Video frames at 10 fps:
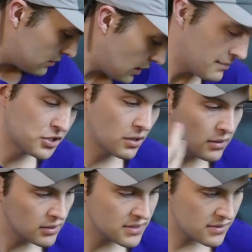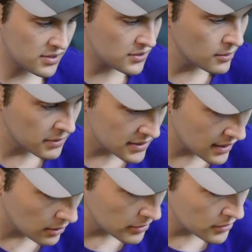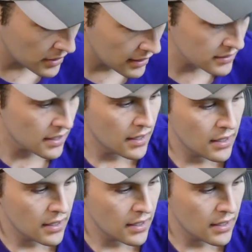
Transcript: I'm sure it looks stupid as hell, but who cares?